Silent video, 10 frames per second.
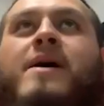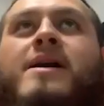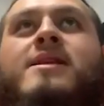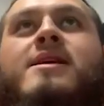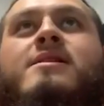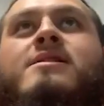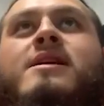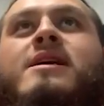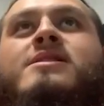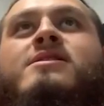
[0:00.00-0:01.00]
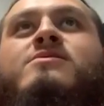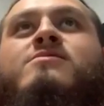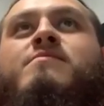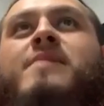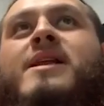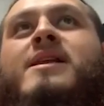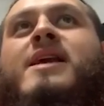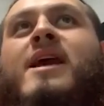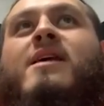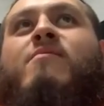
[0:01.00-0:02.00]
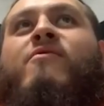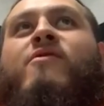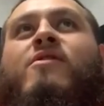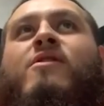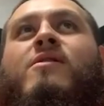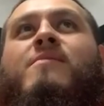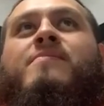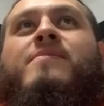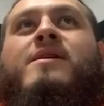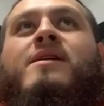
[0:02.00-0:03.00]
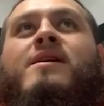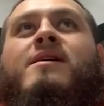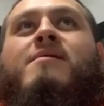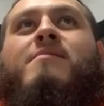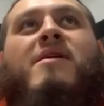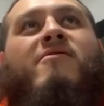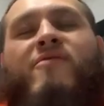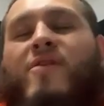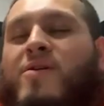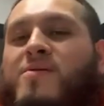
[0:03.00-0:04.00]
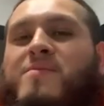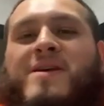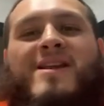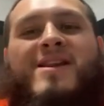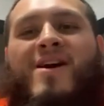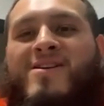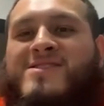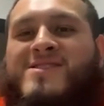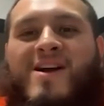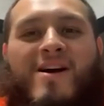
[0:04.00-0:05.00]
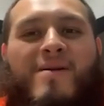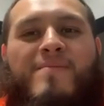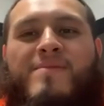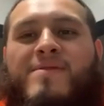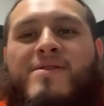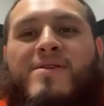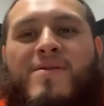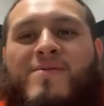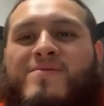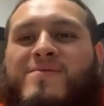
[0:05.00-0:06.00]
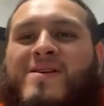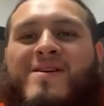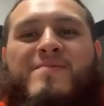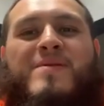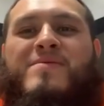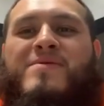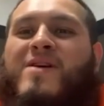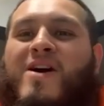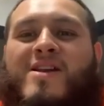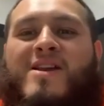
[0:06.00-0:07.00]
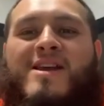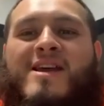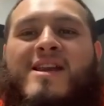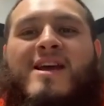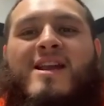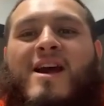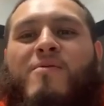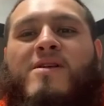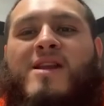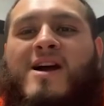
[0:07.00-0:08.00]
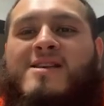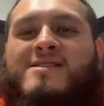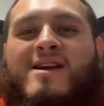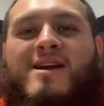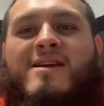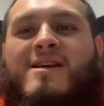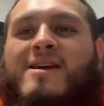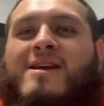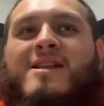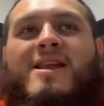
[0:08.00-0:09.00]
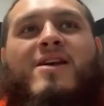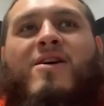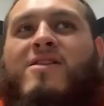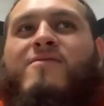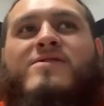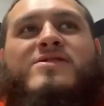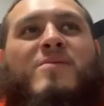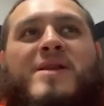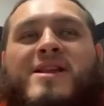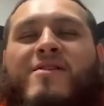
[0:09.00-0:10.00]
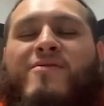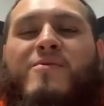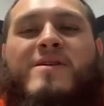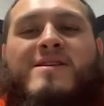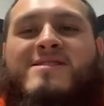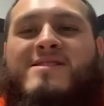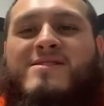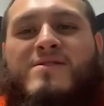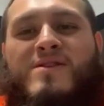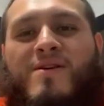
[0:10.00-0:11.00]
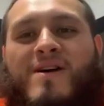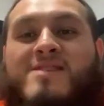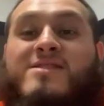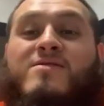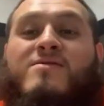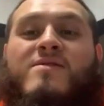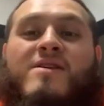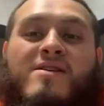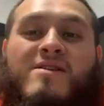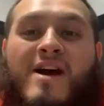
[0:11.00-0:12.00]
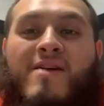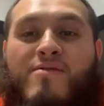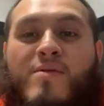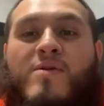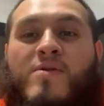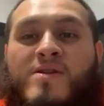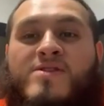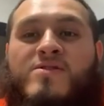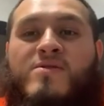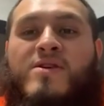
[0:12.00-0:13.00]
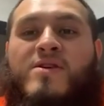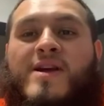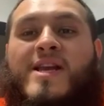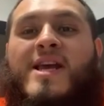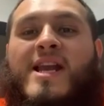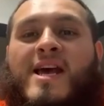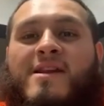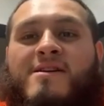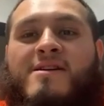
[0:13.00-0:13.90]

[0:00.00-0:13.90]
think it just mainly came from my phone being nonstop, people calling it. And then I realized like they call it for so many different reasons. I still have a recording studio in Atlanta.